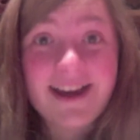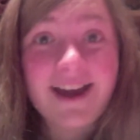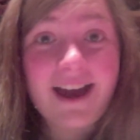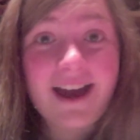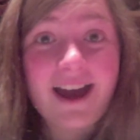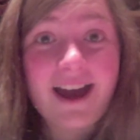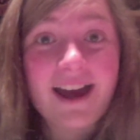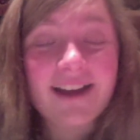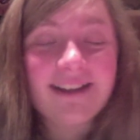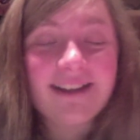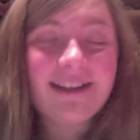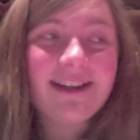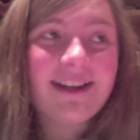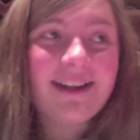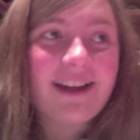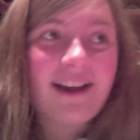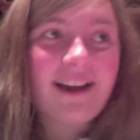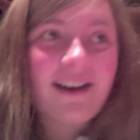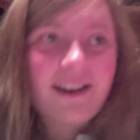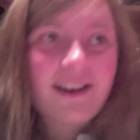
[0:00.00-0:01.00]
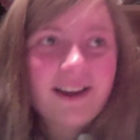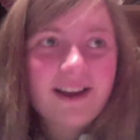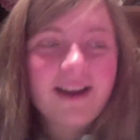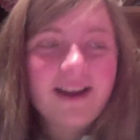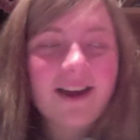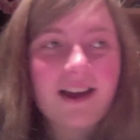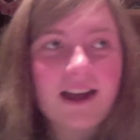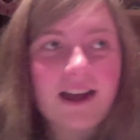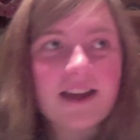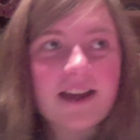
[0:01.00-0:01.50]
And
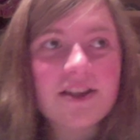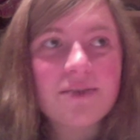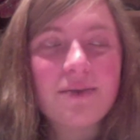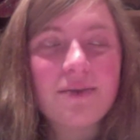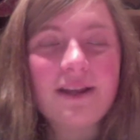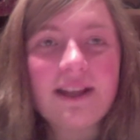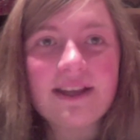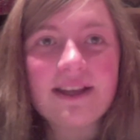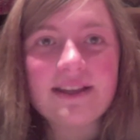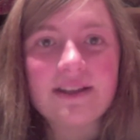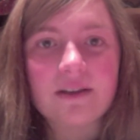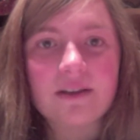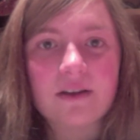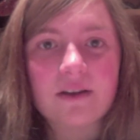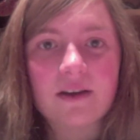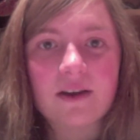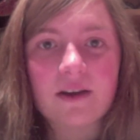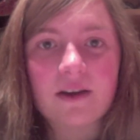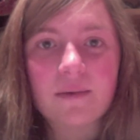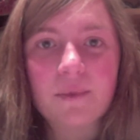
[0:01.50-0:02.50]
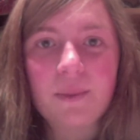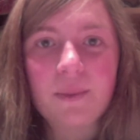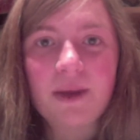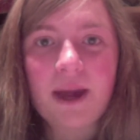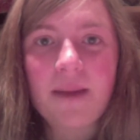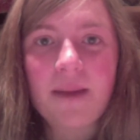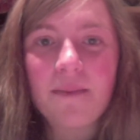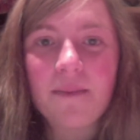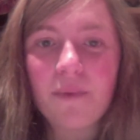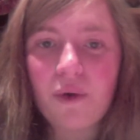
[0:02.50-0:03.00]
as we listened, we
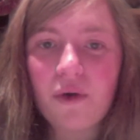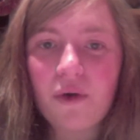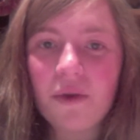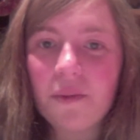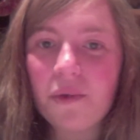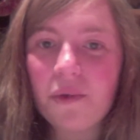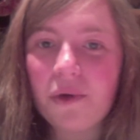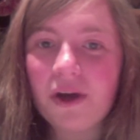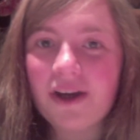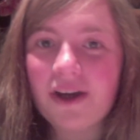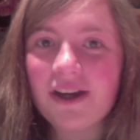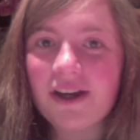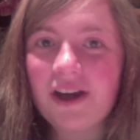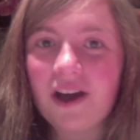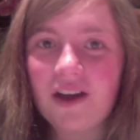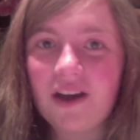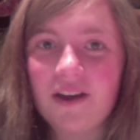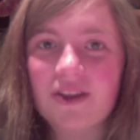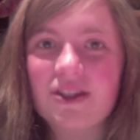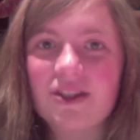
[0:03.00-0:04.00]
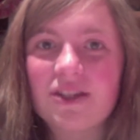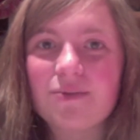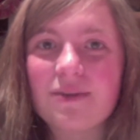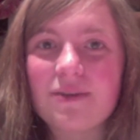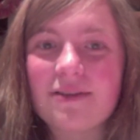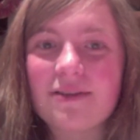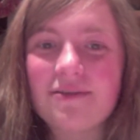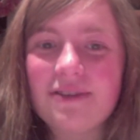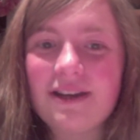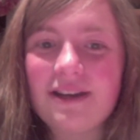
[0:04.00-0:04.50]
became more and more aghast as
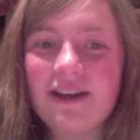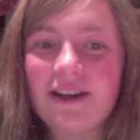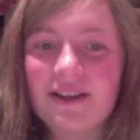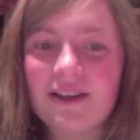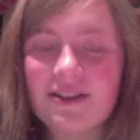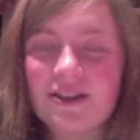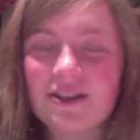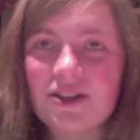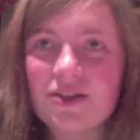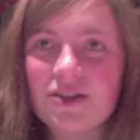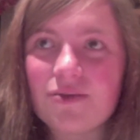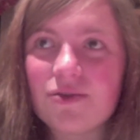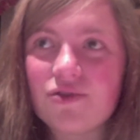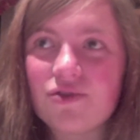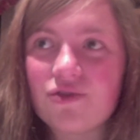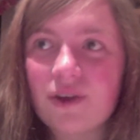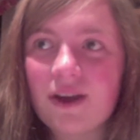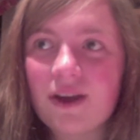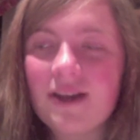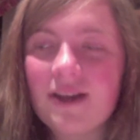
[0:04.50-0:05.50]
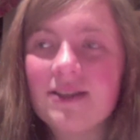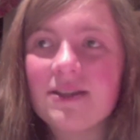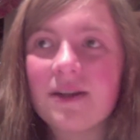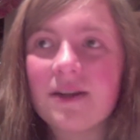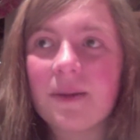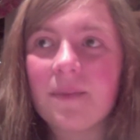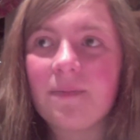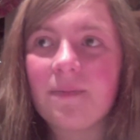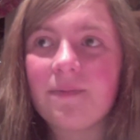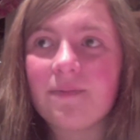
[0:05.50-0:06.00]
we realised that she was trying
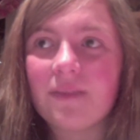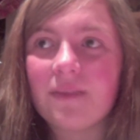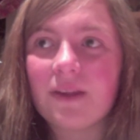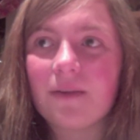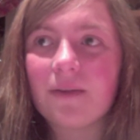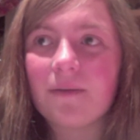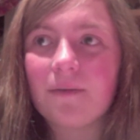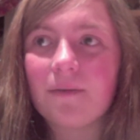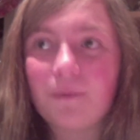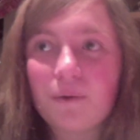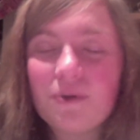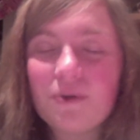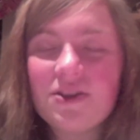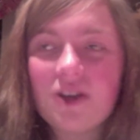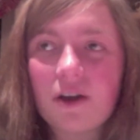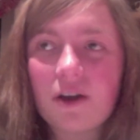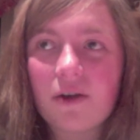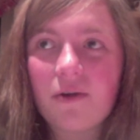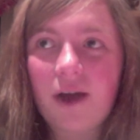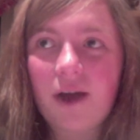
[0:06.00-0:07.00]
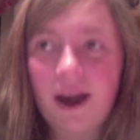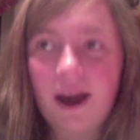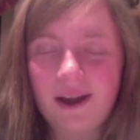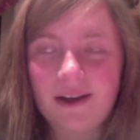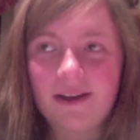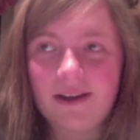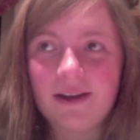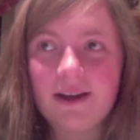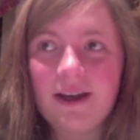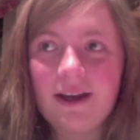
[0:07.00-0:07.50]
to force her
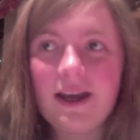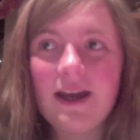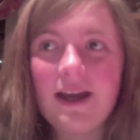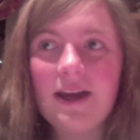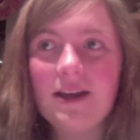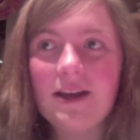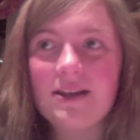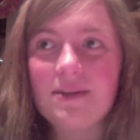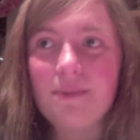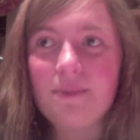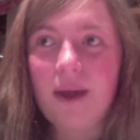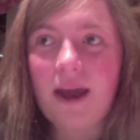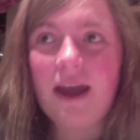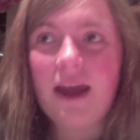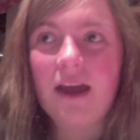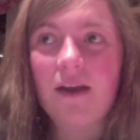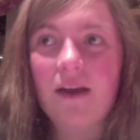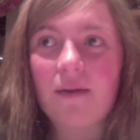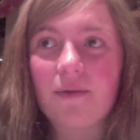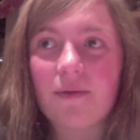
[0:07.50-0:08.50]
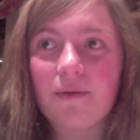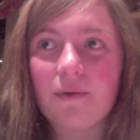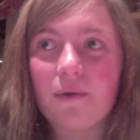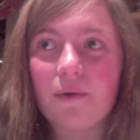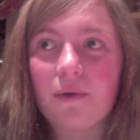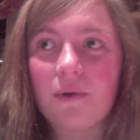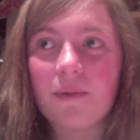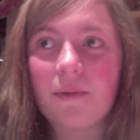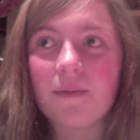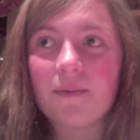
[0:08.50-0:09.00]
gran into paying
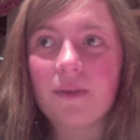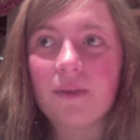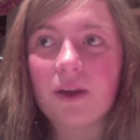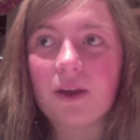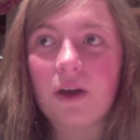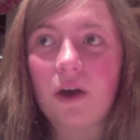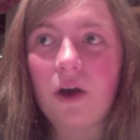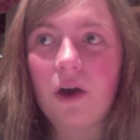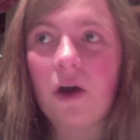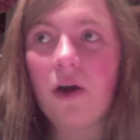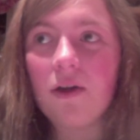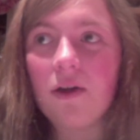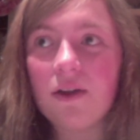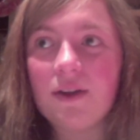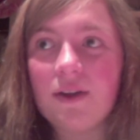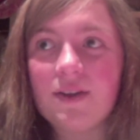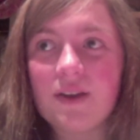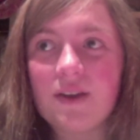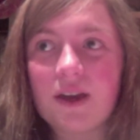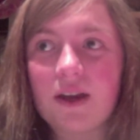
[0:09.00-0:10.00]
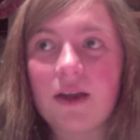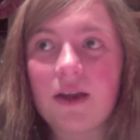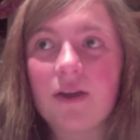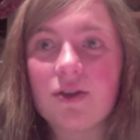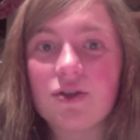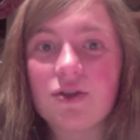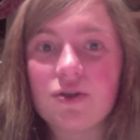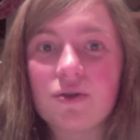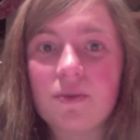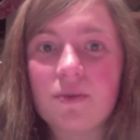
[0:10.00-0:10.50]
for a holiday
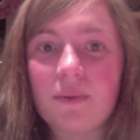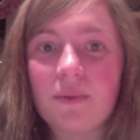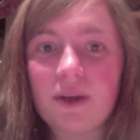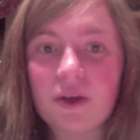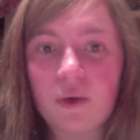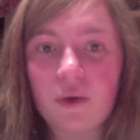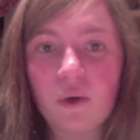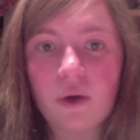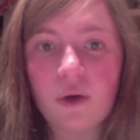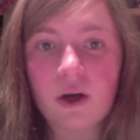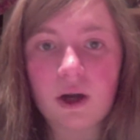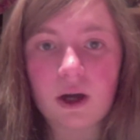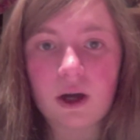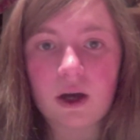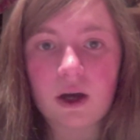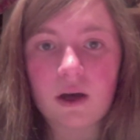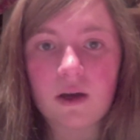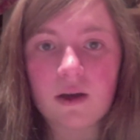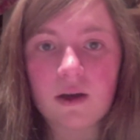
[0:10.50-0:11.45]
to Mallorca